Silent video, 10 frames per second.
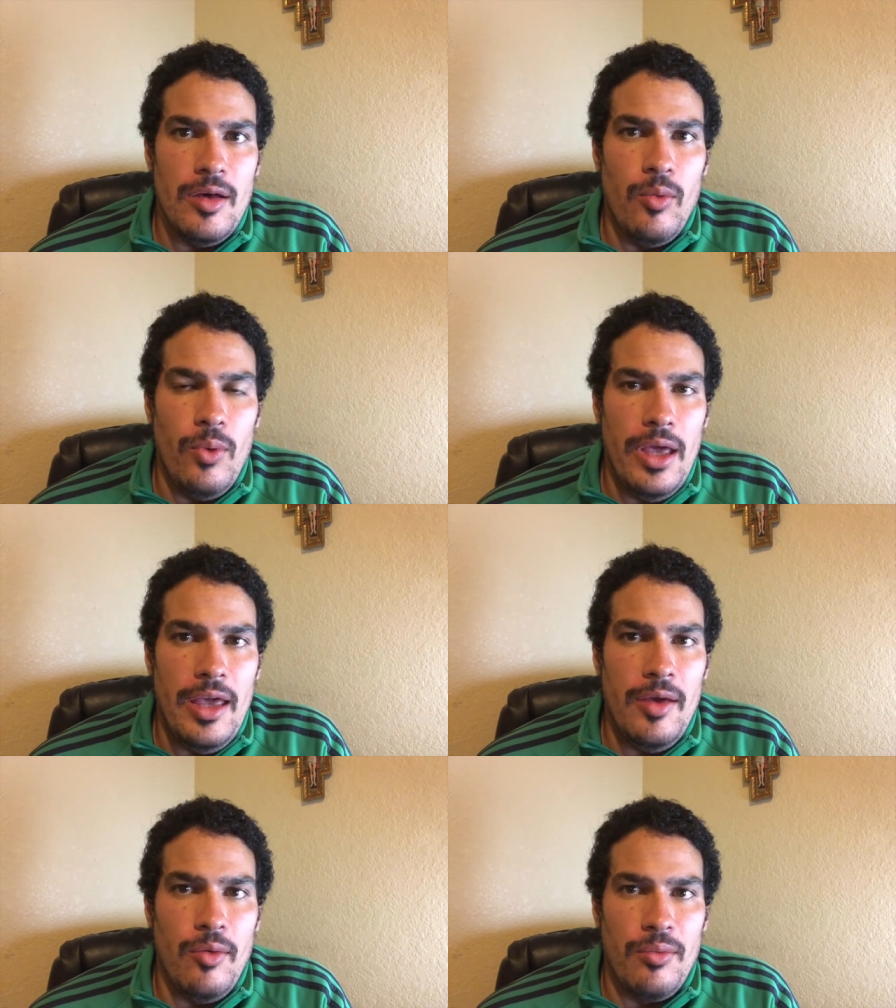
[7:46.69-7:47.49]
a
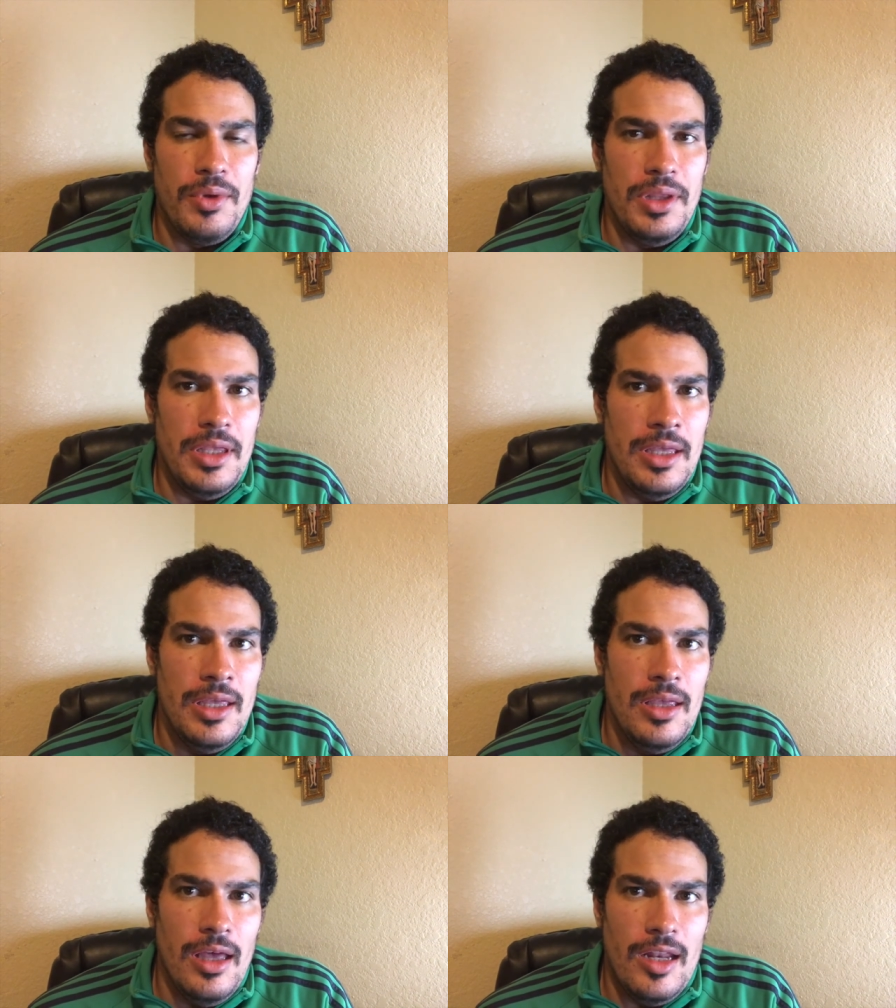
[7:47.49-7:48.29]
way or really
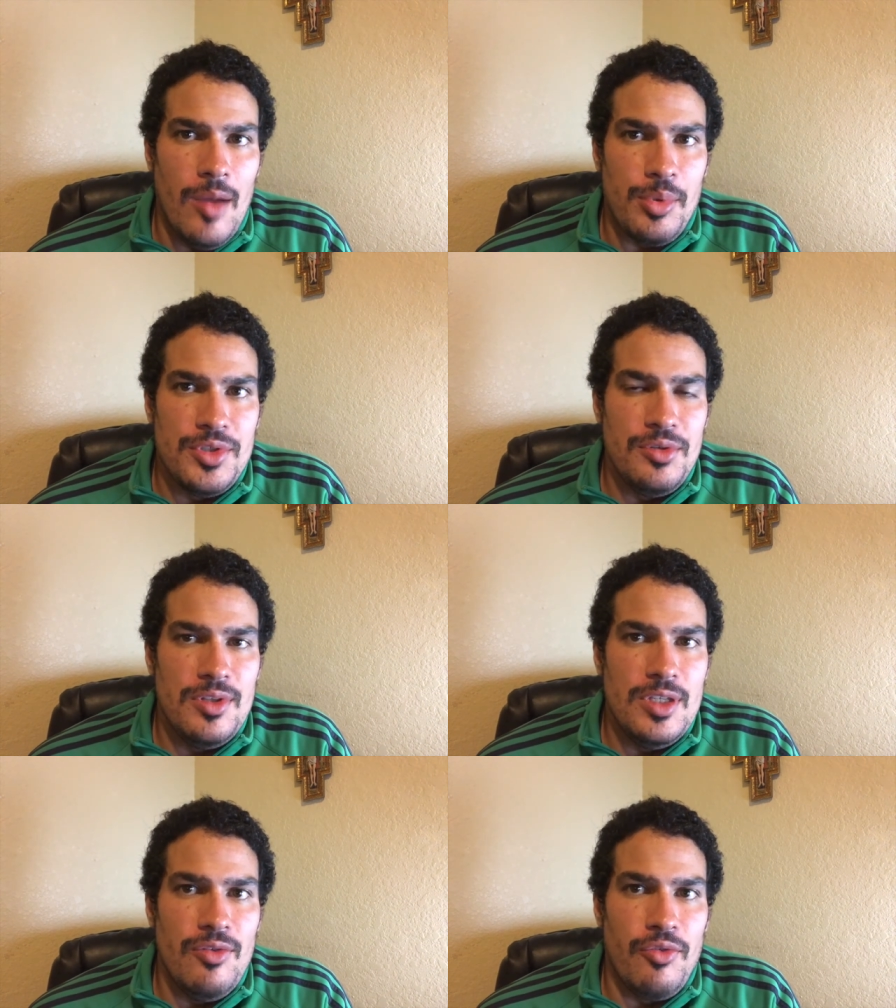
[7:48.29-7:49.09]
an
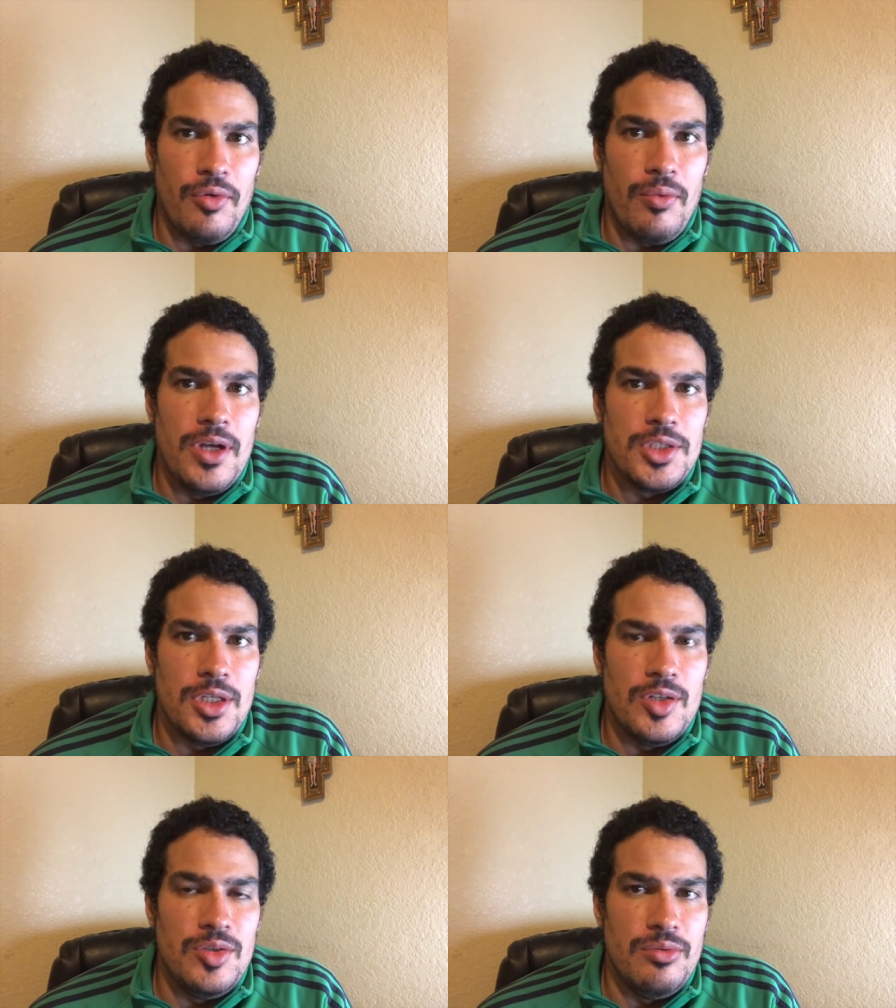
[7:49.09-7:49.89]
opportunity for
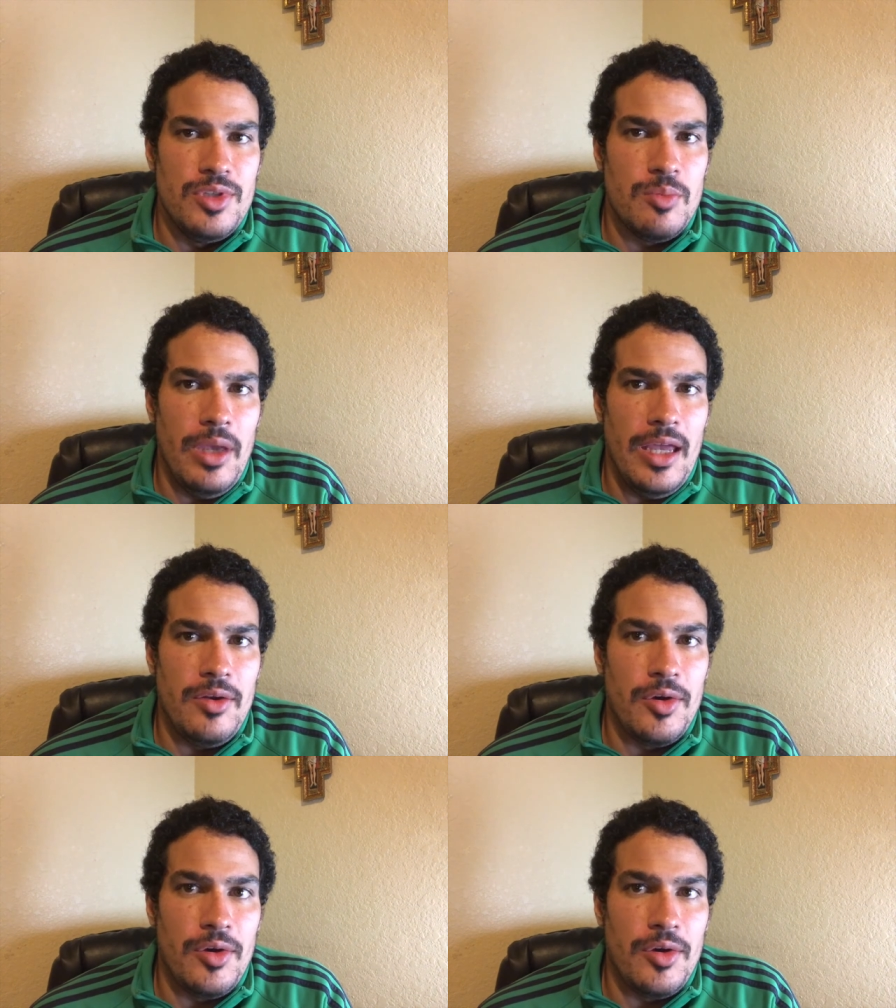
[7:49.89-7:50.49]
Russia to expand